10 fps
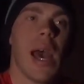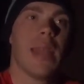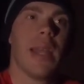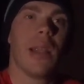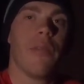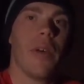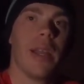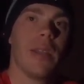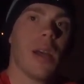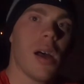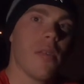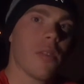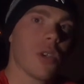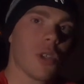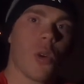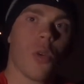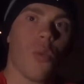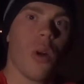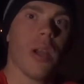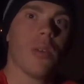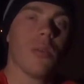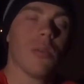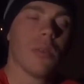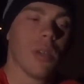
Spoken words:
And then I find that after a short while,